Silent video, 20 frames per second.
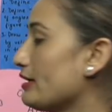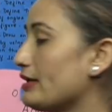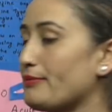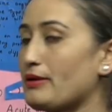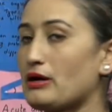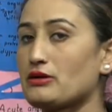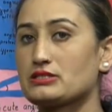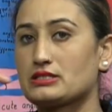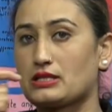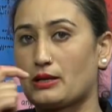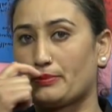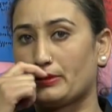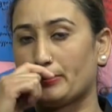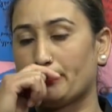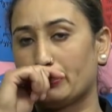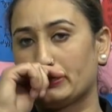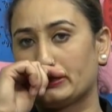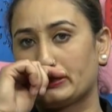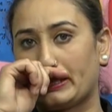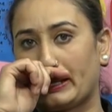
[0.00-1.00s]
about
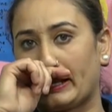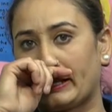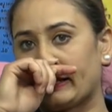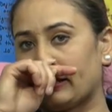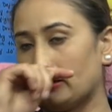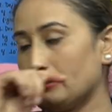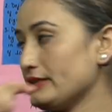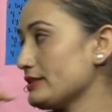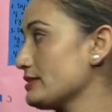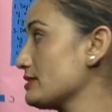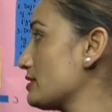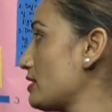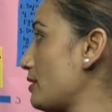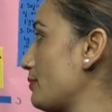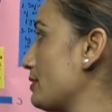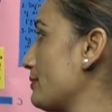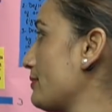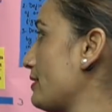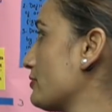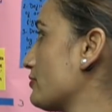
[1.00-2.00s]
supplementary angle. In
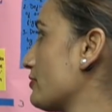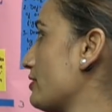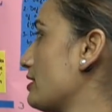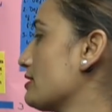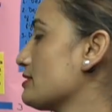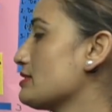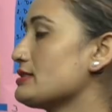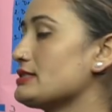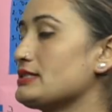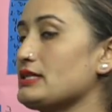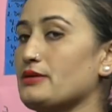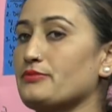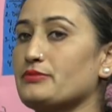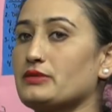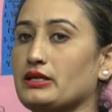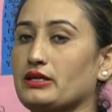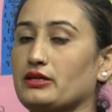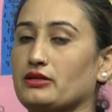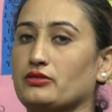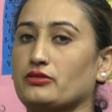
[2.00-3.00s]
supplementary also same
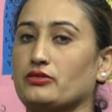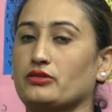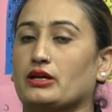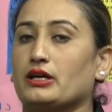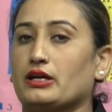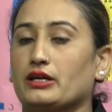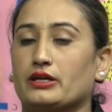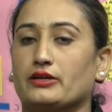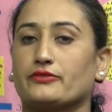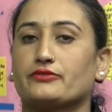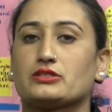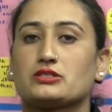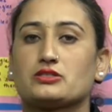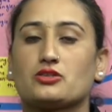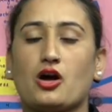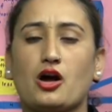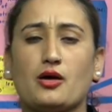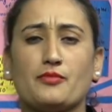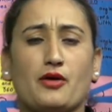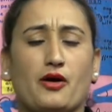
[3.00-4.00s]
thing. If the
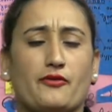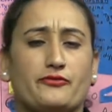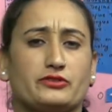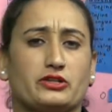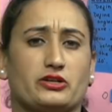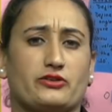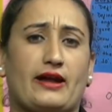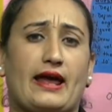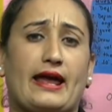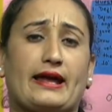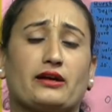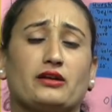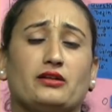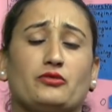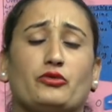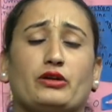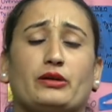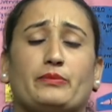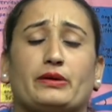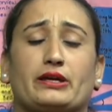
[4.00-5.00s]
sum of their angle
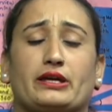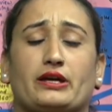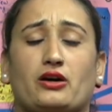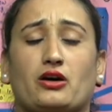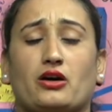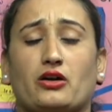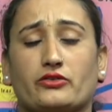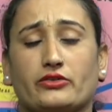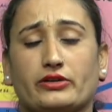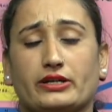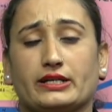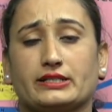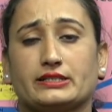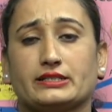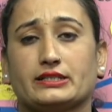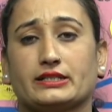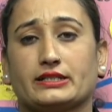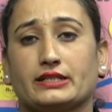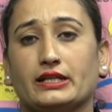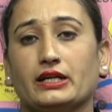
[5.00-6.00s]
will be 180
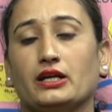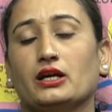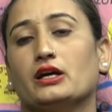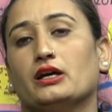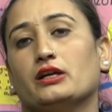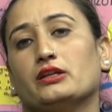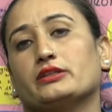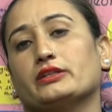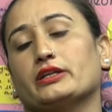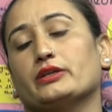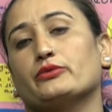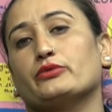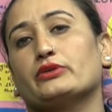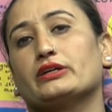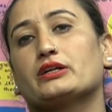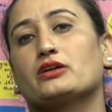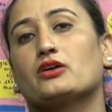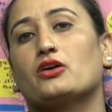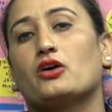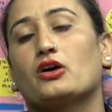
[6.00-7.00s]
degree, then we
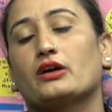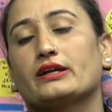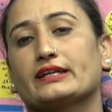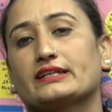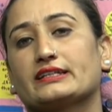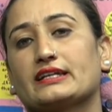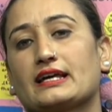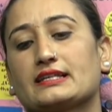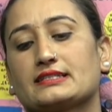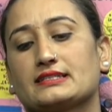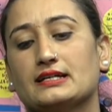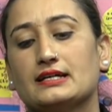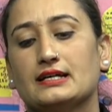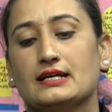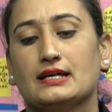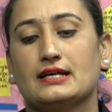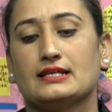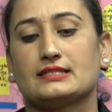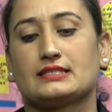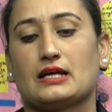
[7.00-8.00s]
call it as a
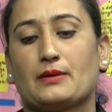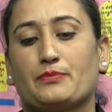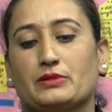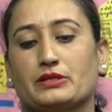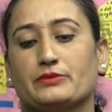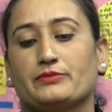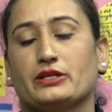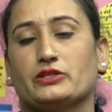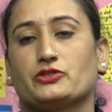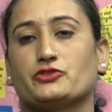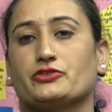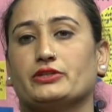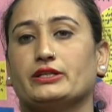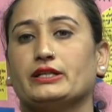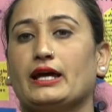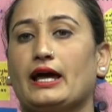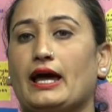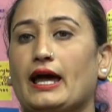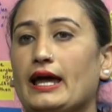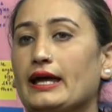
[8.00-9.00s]
supplementary
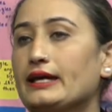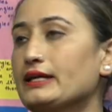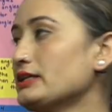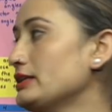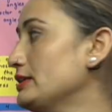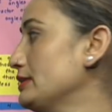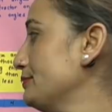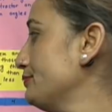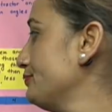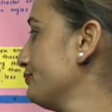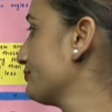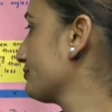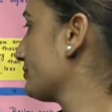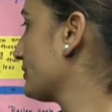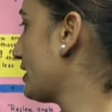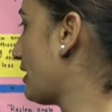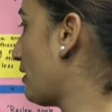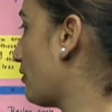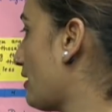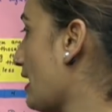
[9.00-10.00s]
angle.
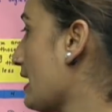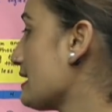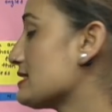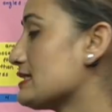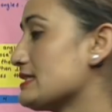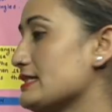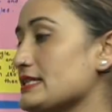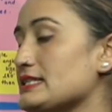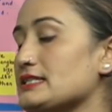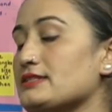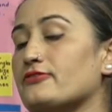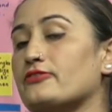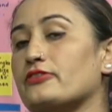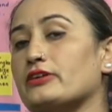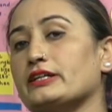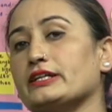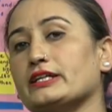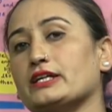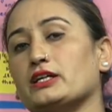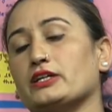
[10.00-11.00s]
Now last is
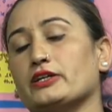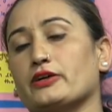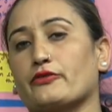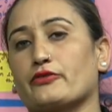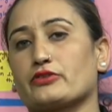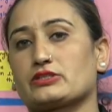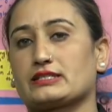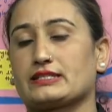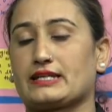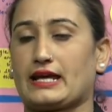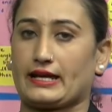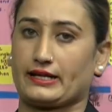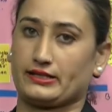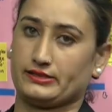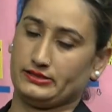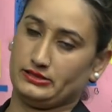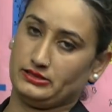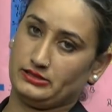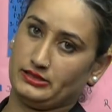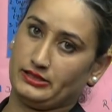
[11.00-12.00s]
vertically opposite
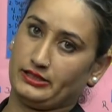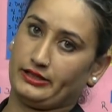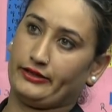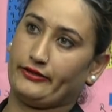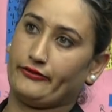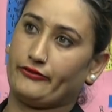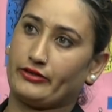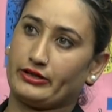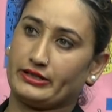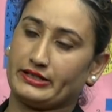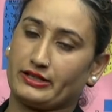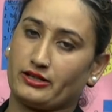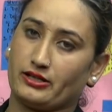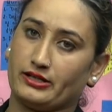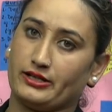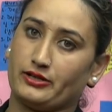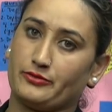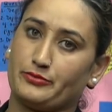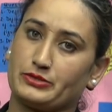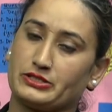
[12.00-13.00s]
angle. In vertically
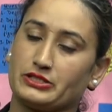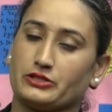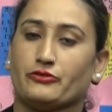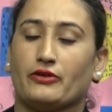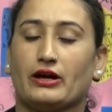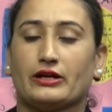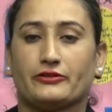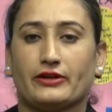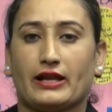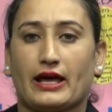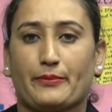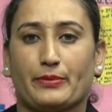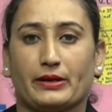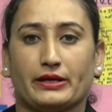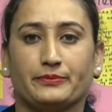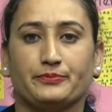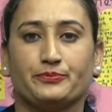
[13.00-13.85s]
opposite, what will happen?